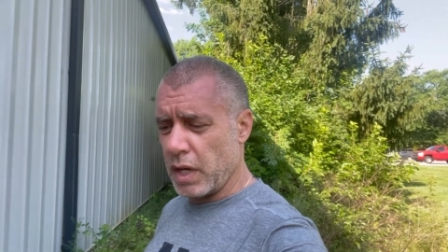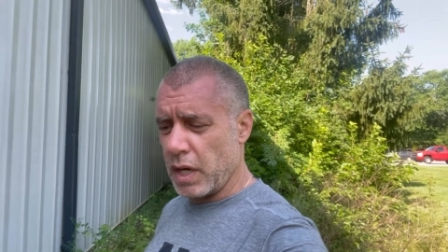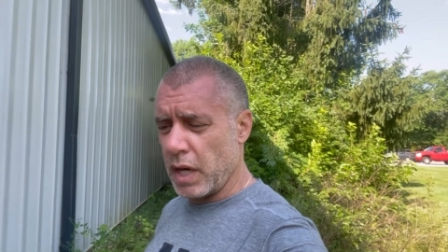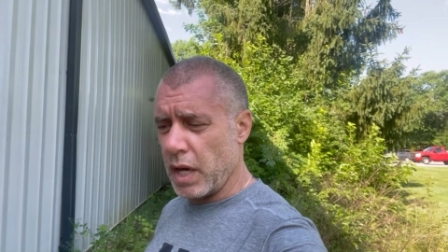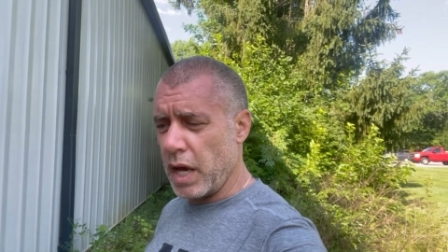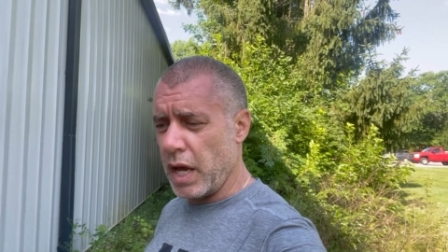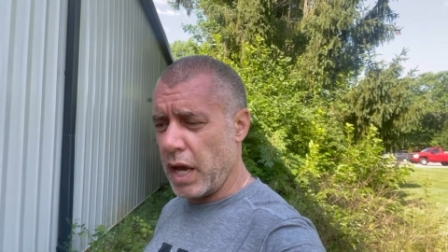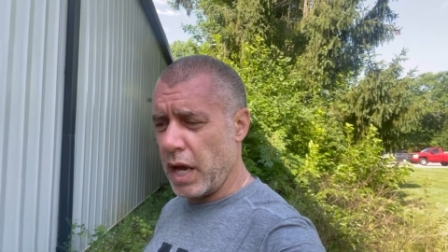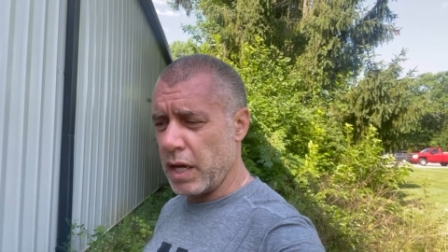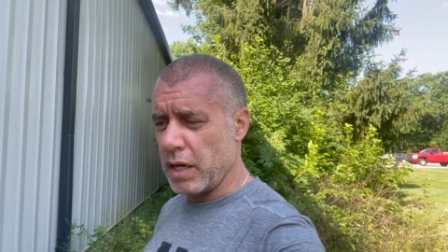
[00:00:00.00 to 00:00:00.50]

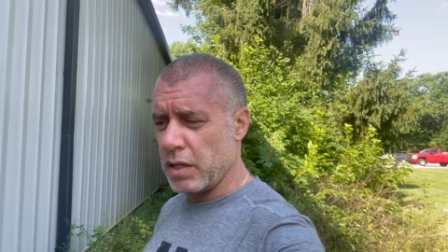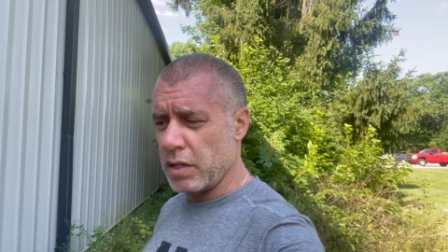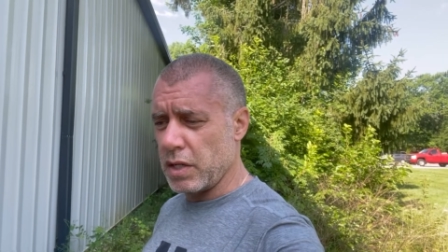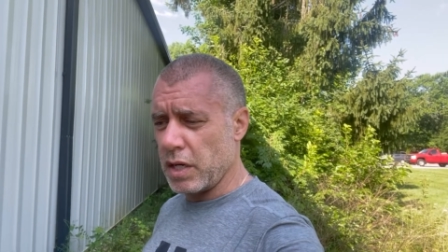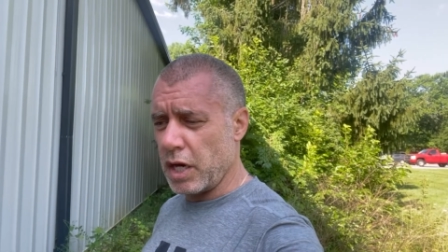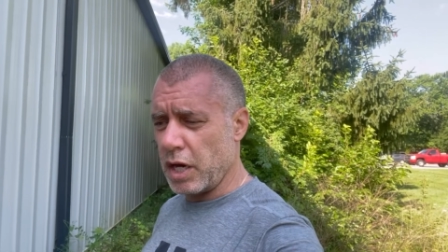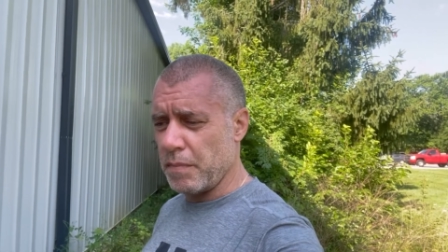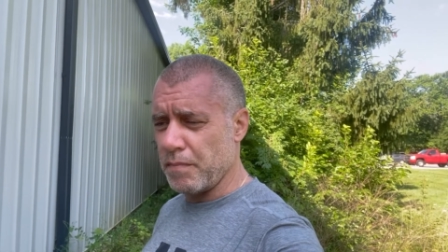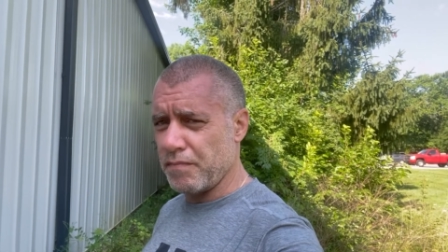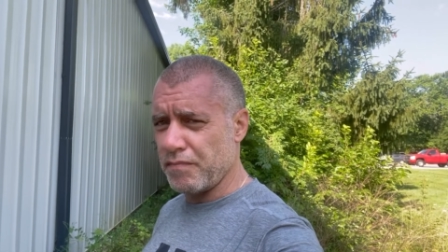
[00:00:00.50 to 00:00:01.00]
And,
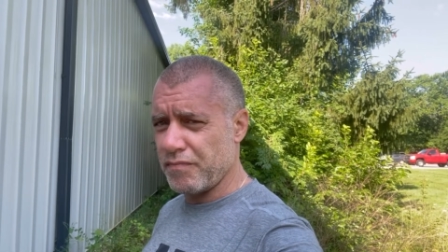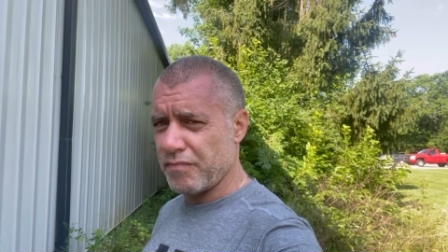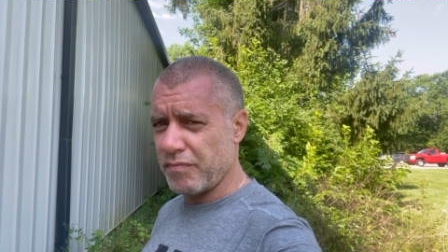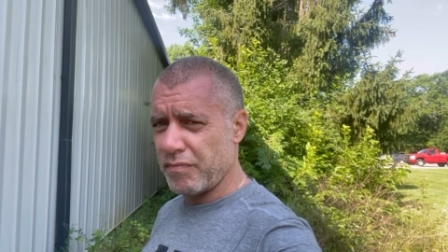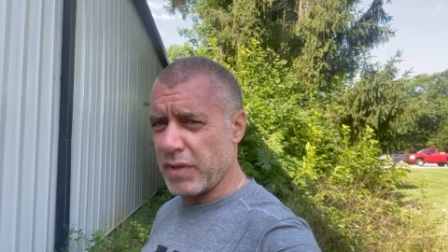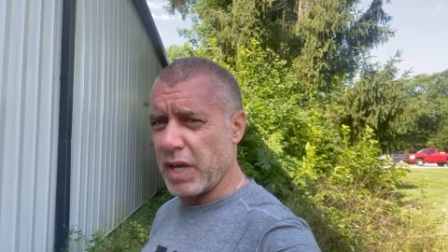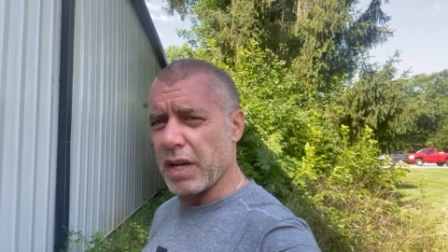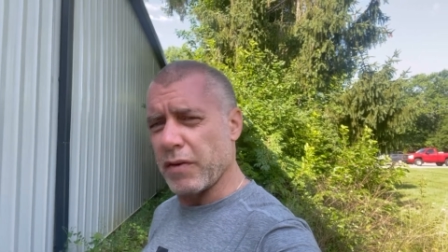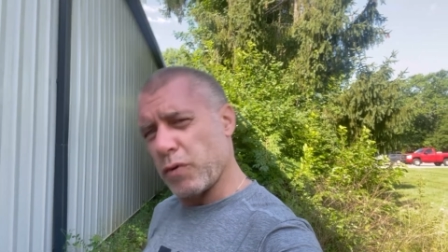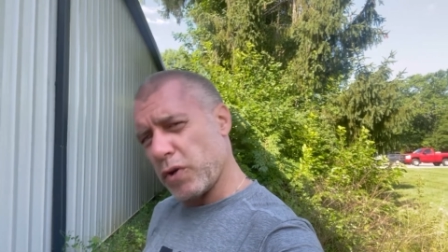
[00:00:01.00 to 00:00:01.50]
um,
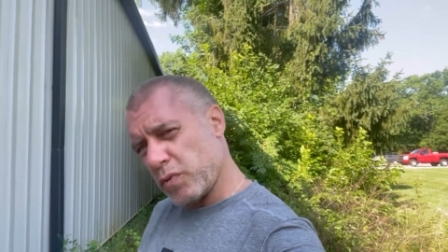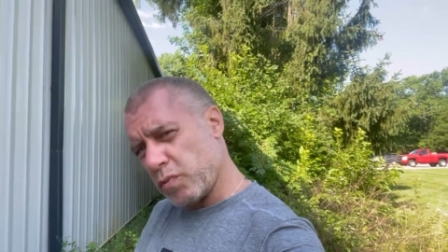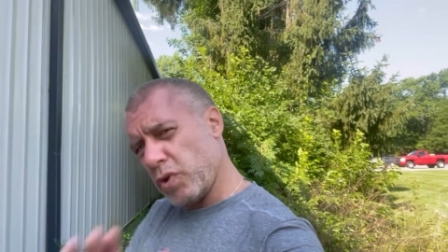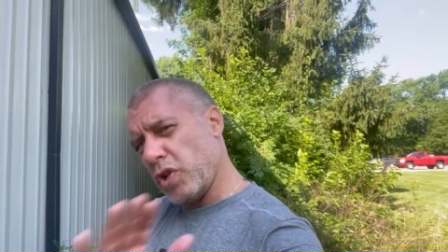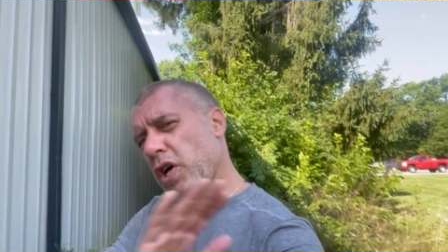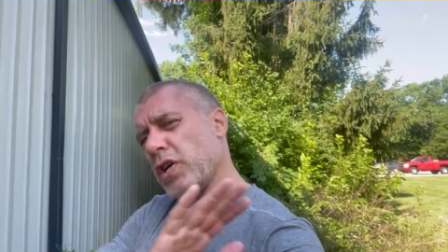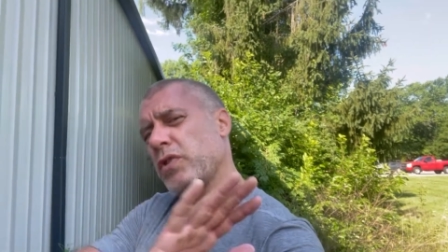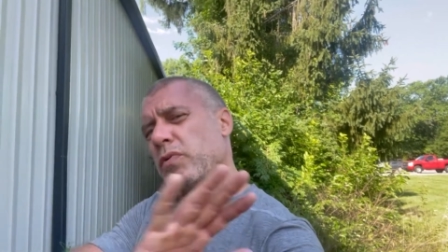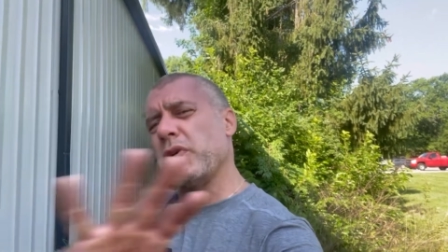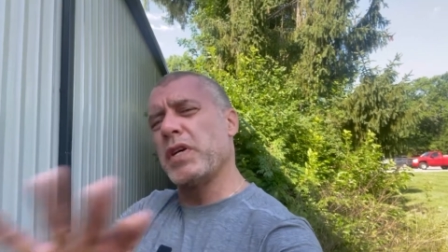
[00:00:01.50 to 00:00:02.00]
and of course, we'll
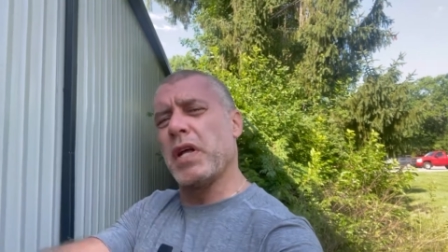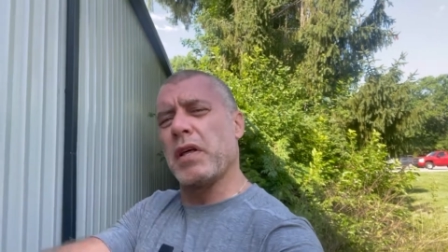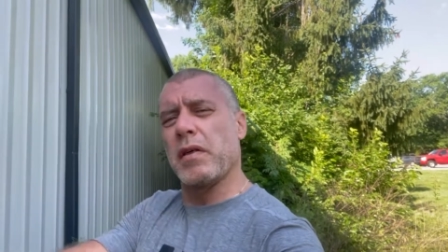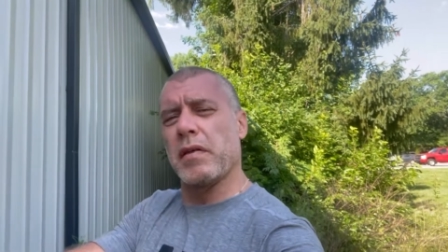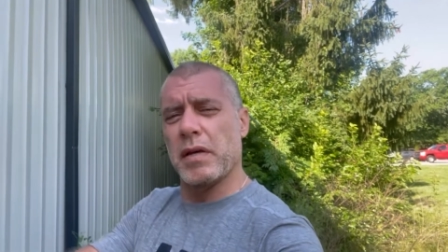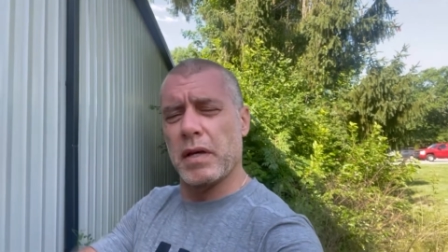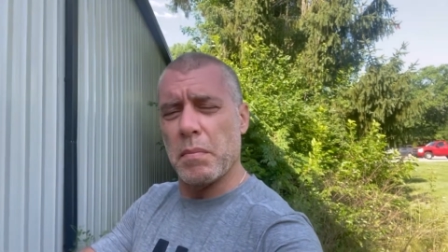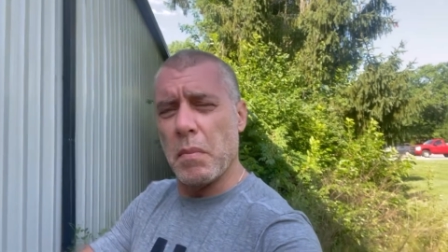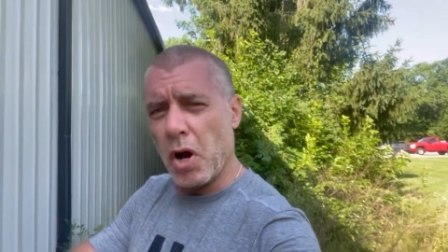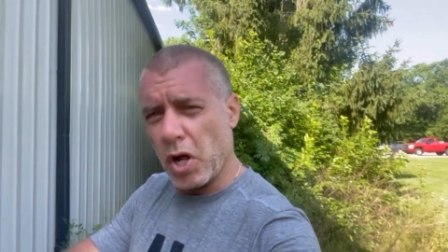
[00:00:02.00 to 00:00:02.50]
also eat other
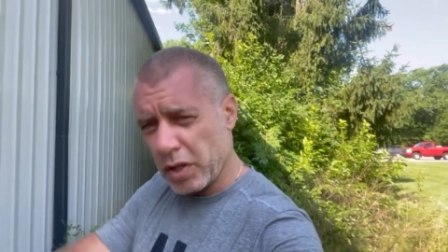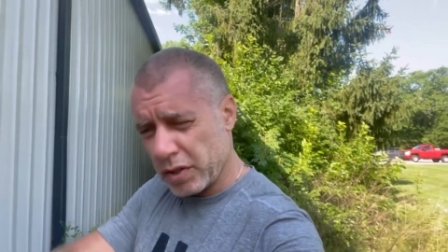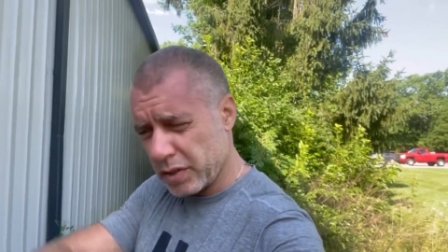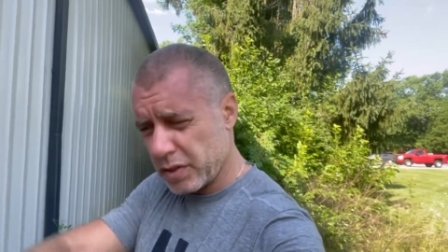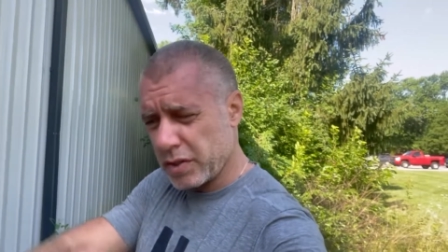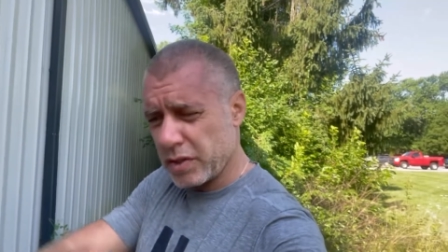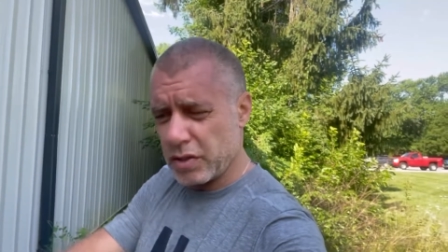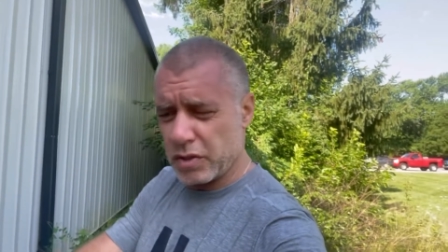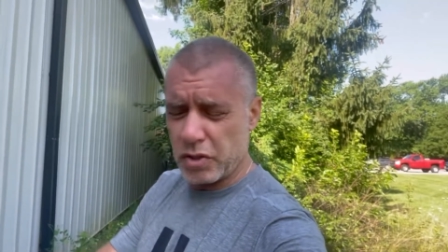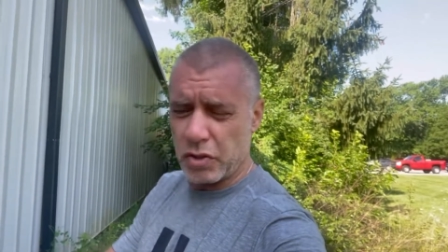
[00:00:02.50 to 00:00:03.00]
things,
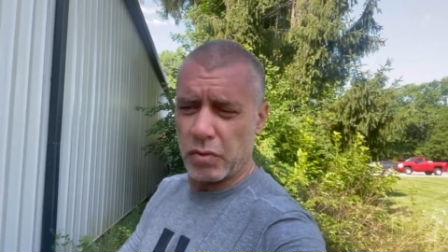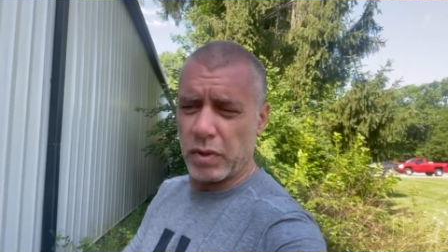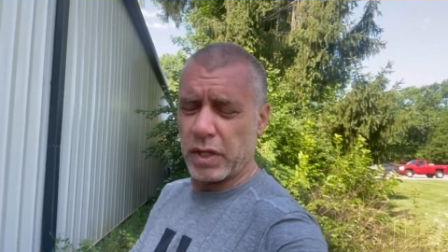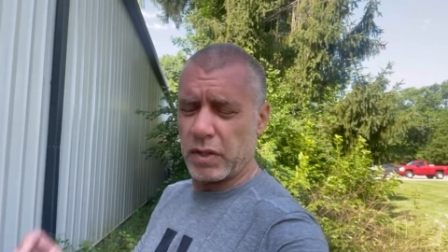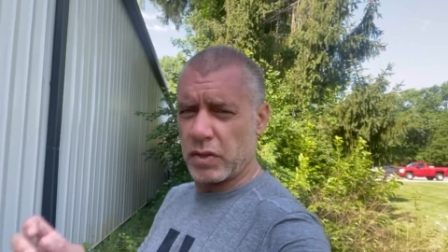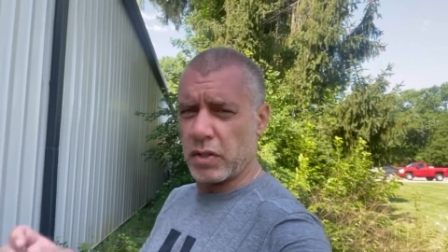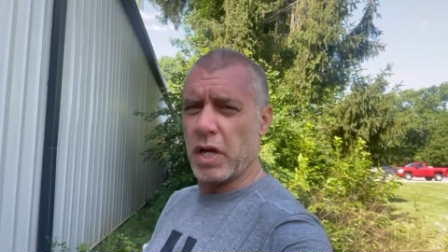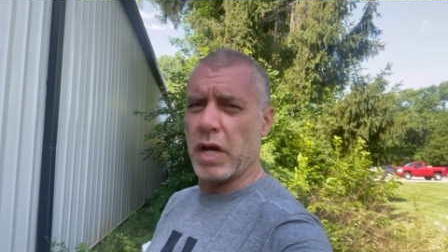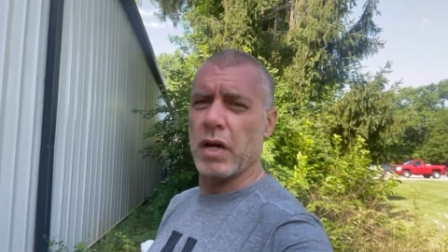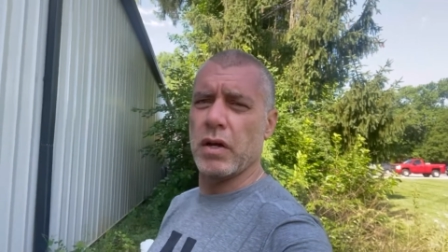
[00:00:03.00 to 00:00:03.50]
mollusks too, like
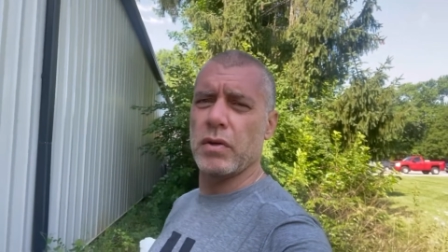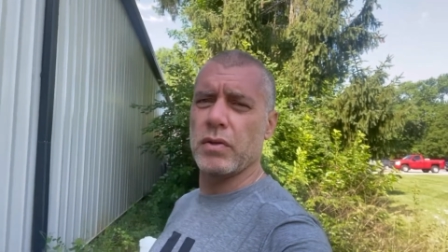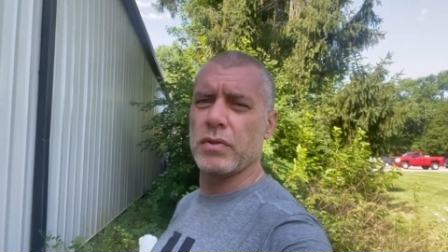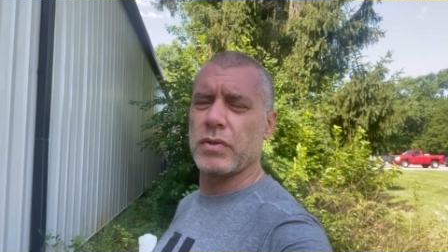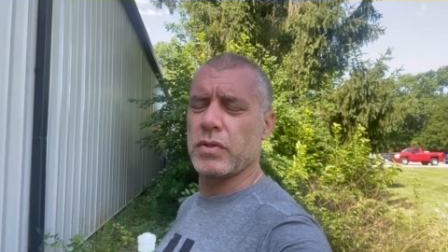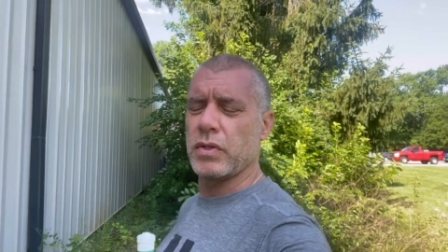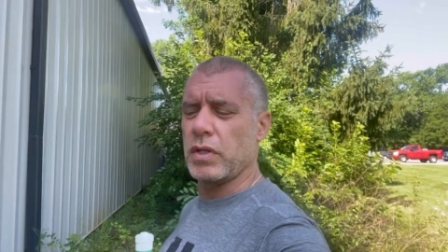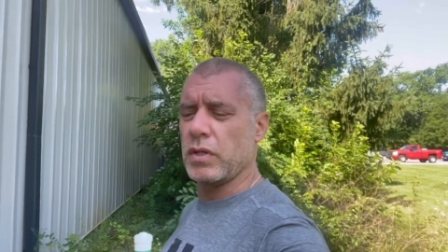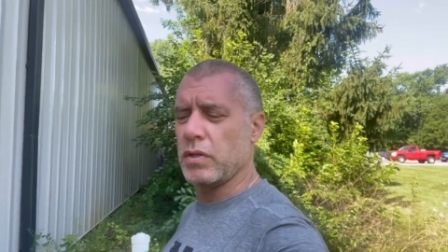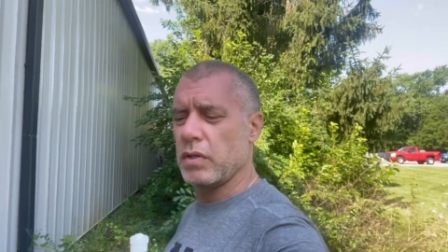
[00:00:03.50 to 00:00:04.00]

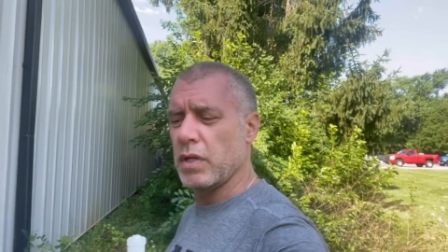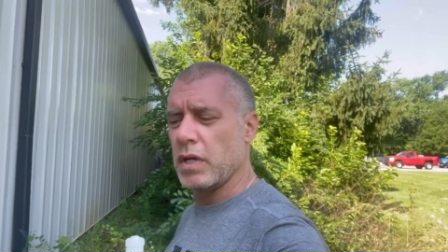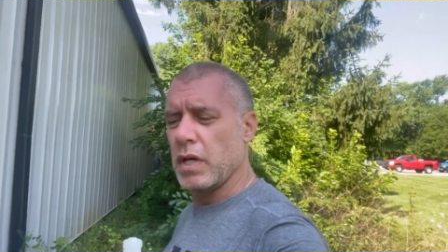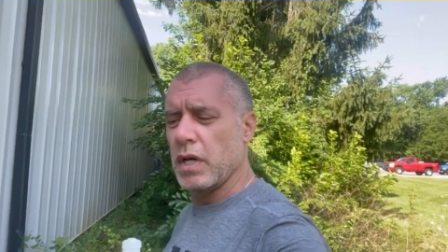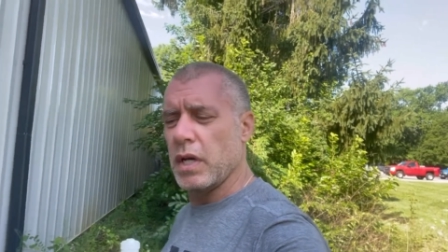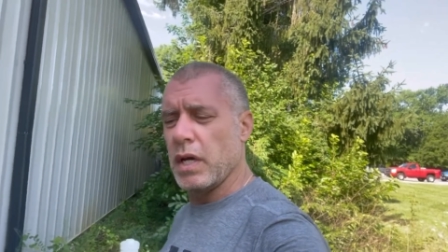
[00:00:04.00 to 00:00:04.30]
snails and,